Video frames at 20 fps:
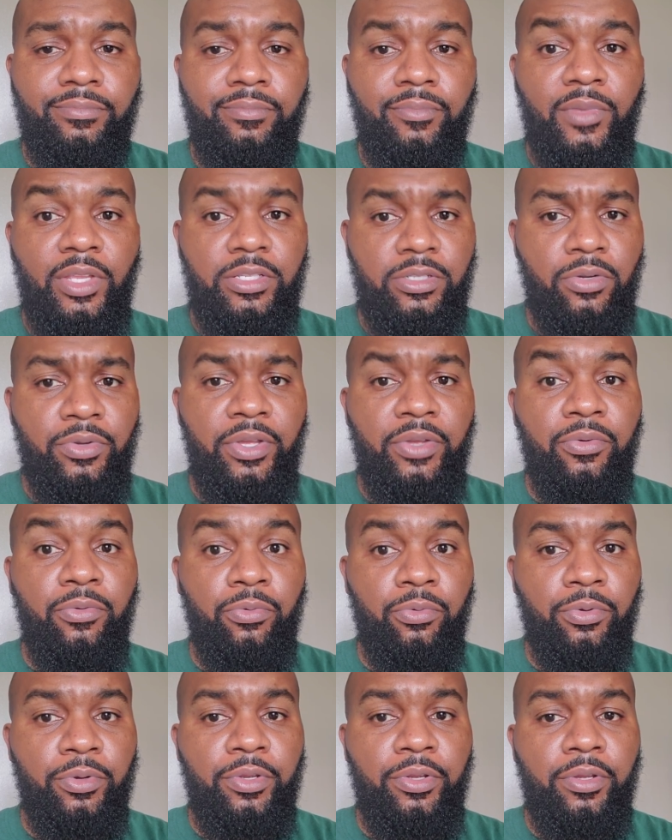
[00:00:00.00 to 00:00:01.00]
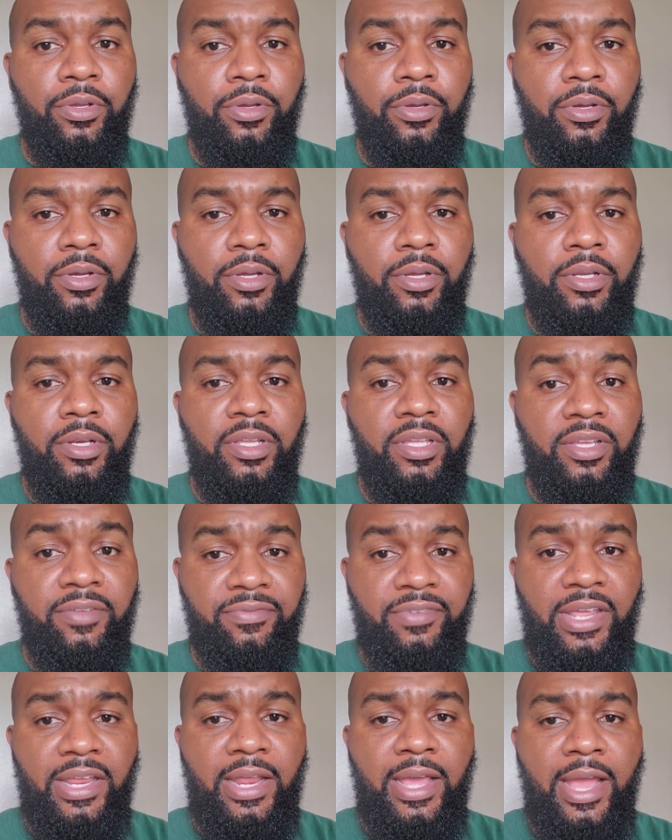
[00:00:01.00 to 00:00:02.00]
It's going to get real ugly
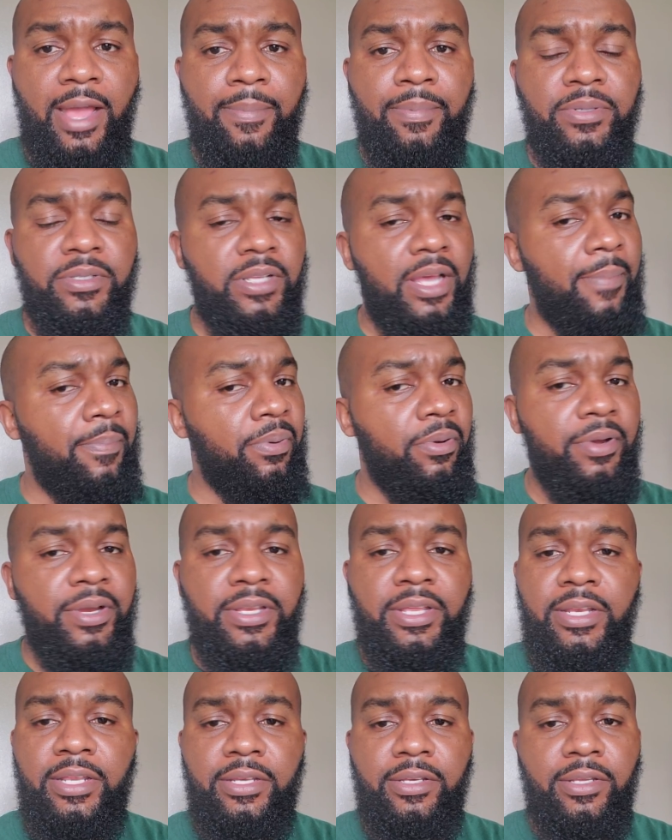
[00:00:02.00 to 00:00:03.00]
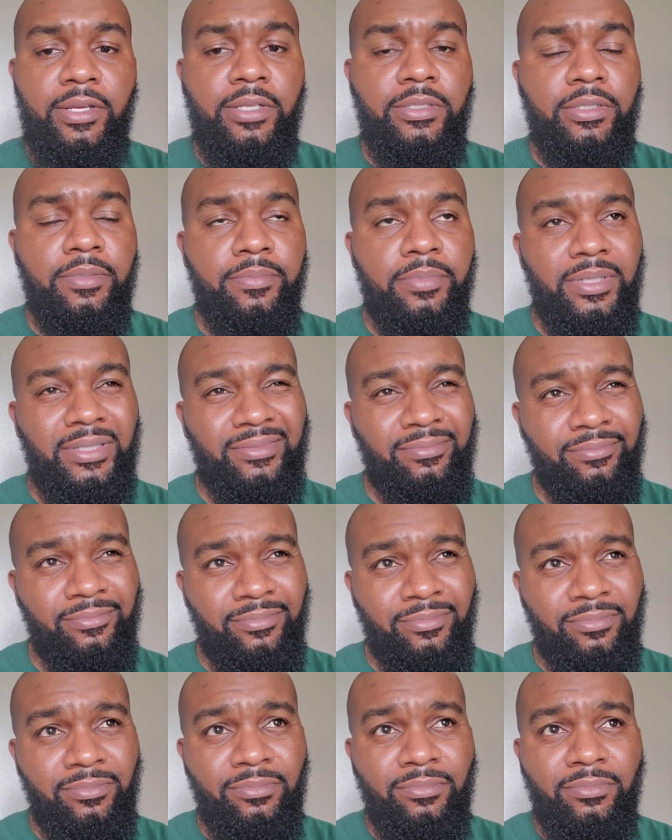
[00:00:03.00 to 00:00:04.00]
if that happens. I pray that it doesn't, but
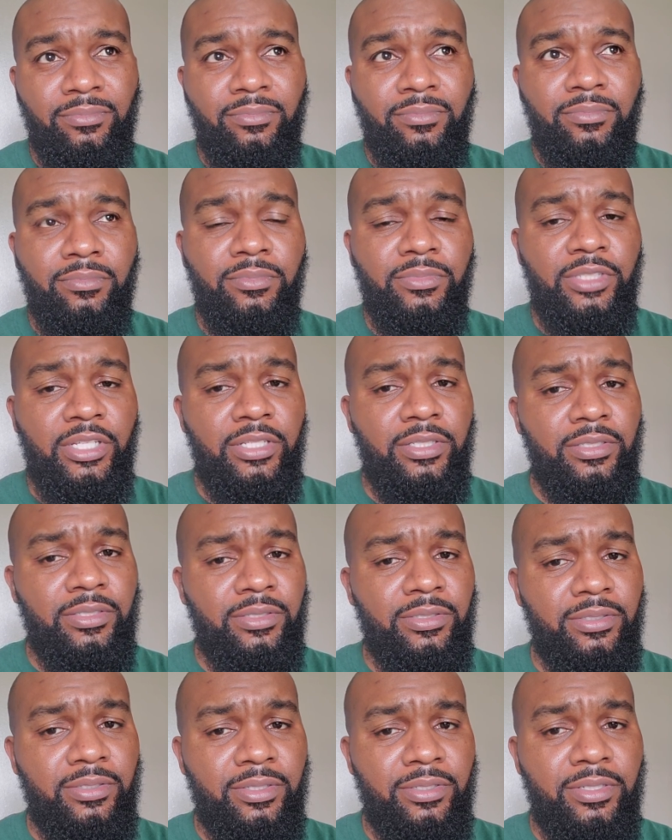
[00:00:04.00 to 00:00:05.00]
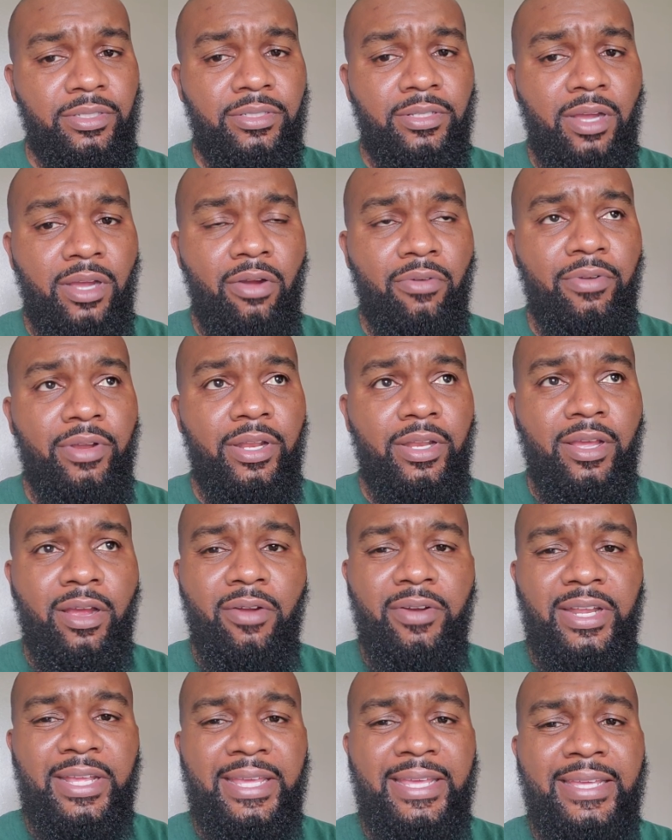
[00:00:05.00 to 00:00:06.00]
this is they're
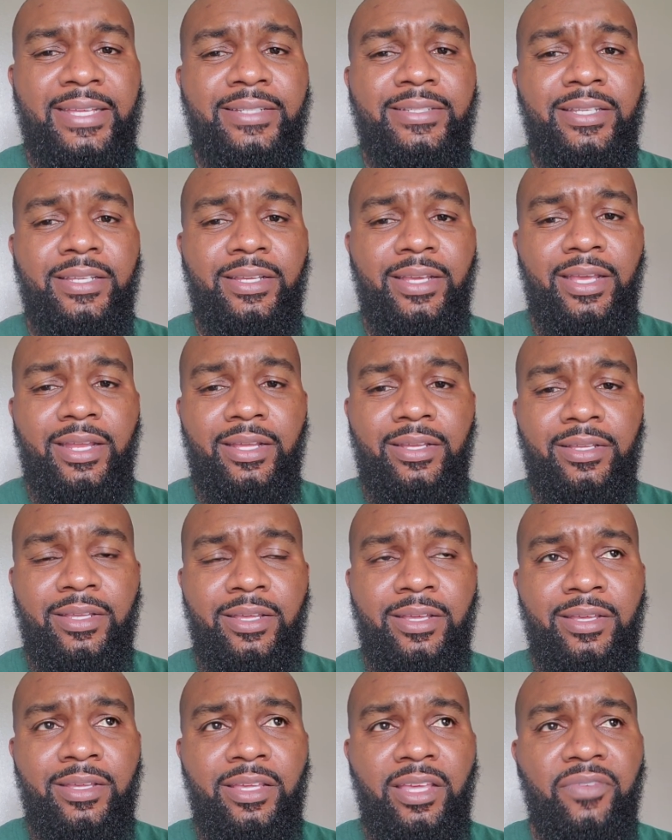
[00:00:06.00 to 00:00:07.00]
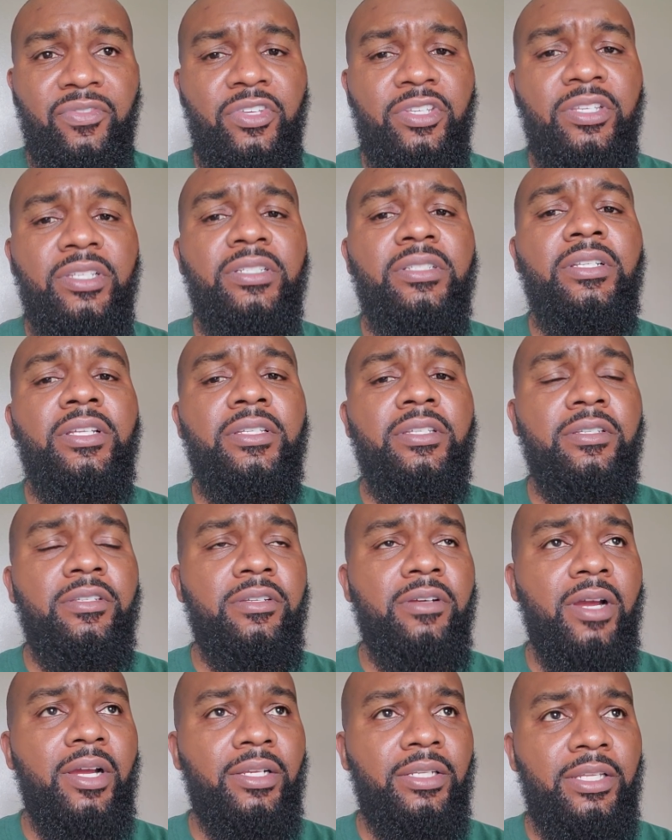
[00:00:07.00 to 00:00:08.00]
already hinting at it. If you just listen
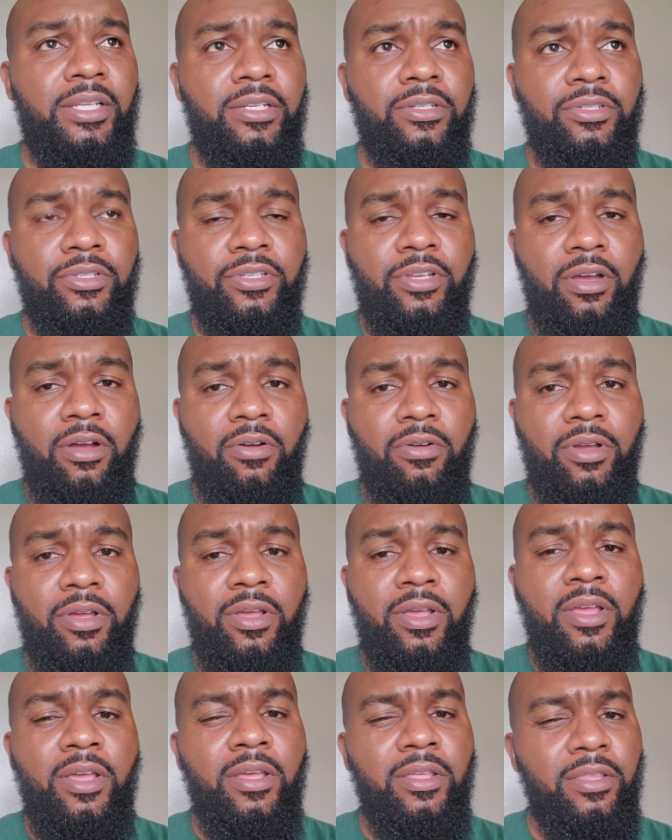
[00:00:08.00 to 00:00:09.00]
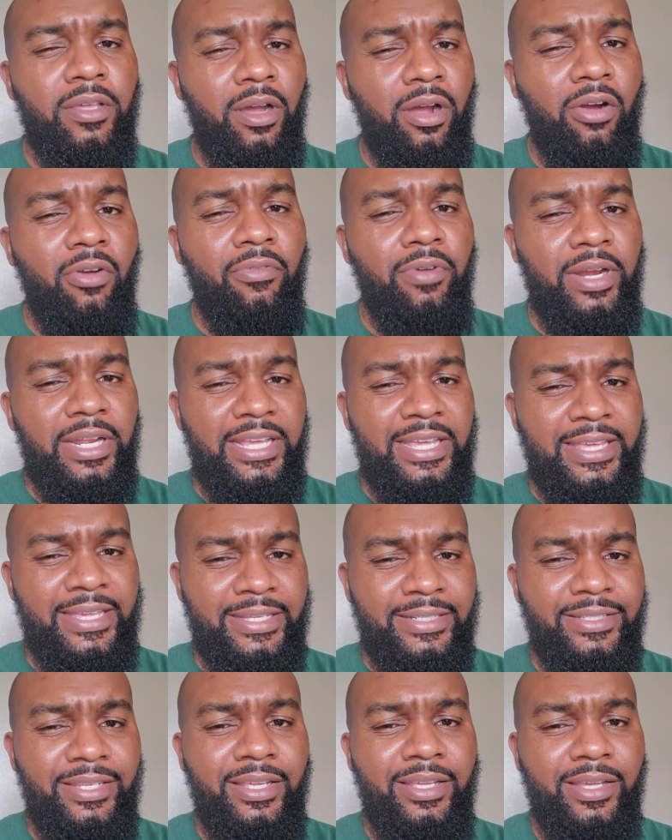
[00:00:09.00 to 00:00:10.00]
to our leaders talk, they're already
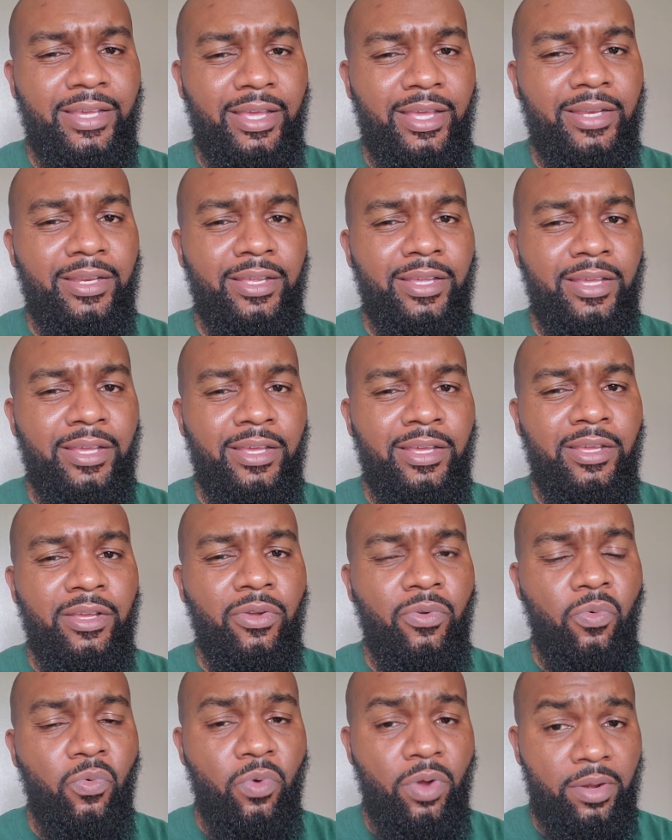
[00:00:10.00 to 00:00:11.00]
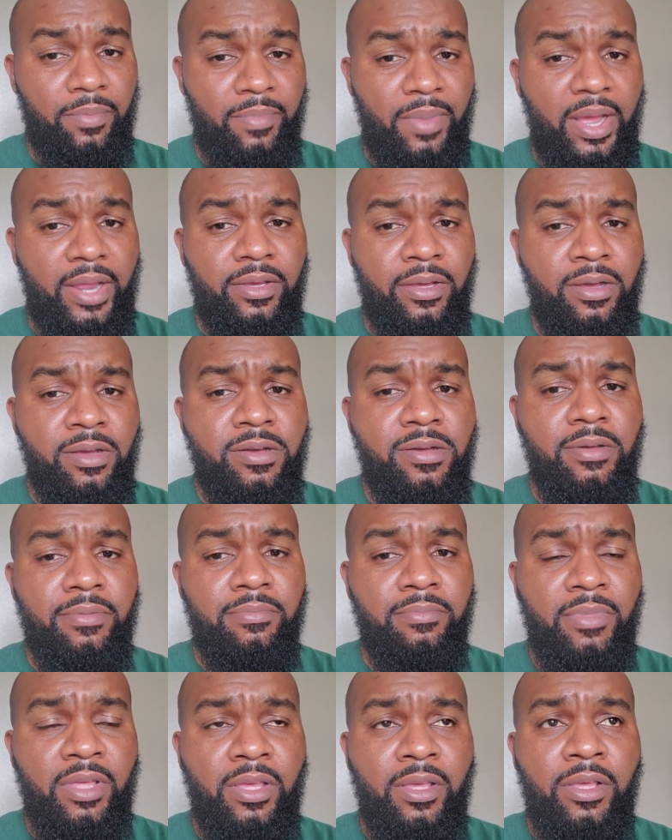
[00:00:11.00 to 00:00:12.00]
hinting at what might come.
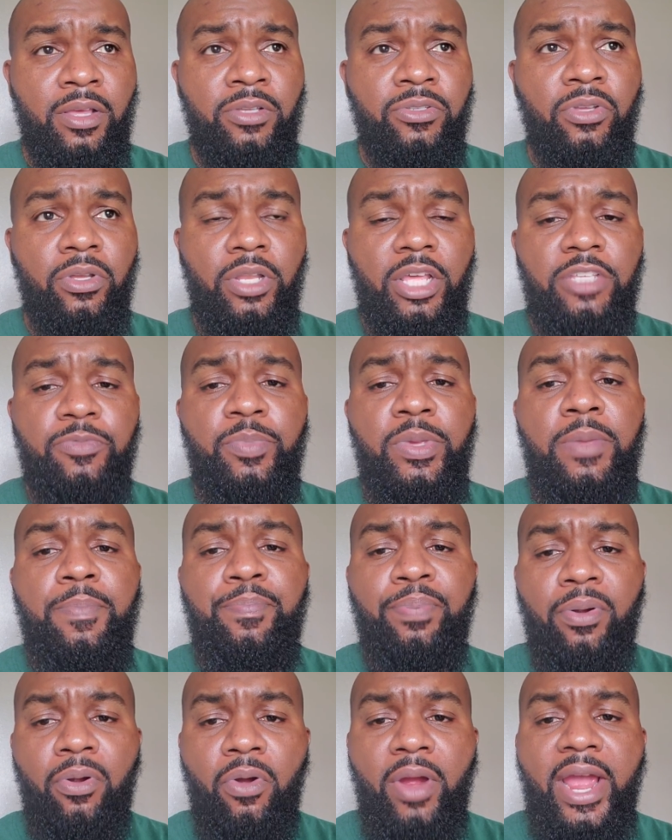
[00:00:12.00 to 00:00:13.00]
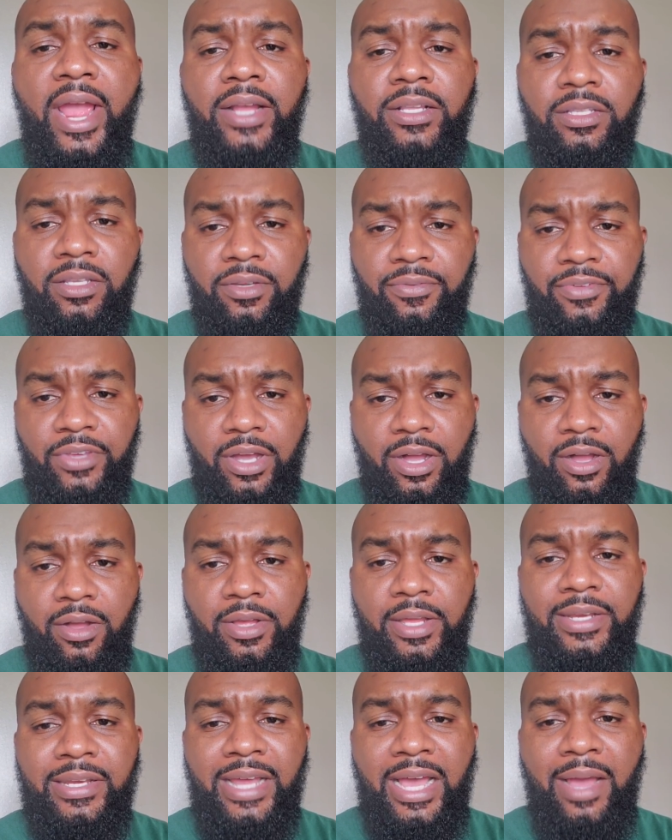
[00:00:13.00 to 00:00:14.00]
So let's be proactive, y'all,
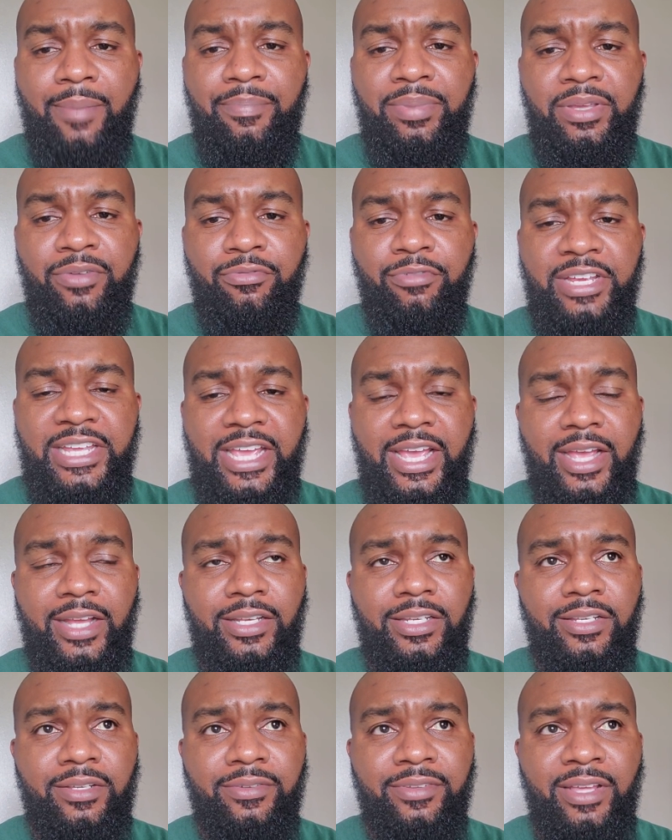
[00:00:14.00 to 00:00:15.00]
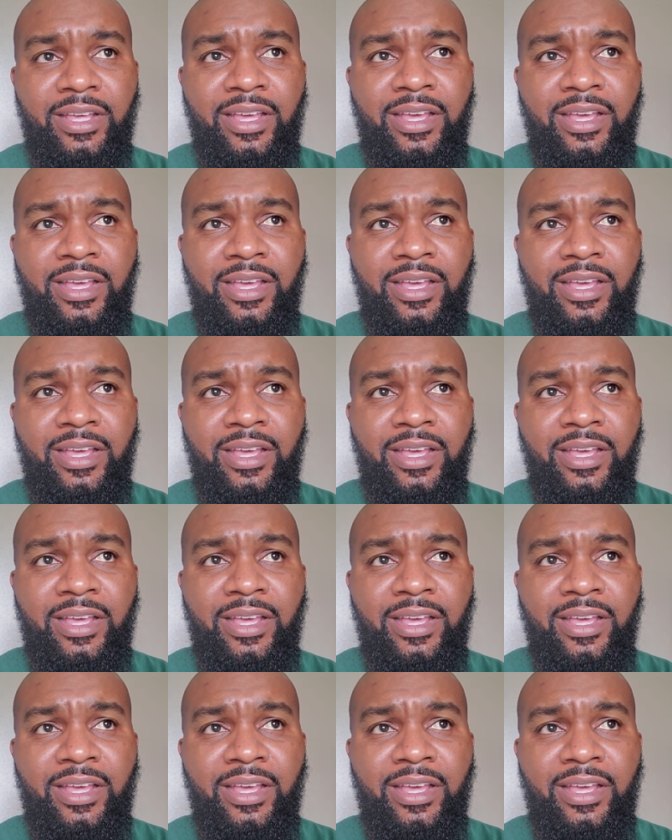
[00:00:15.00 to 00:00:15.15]
and not be reactive.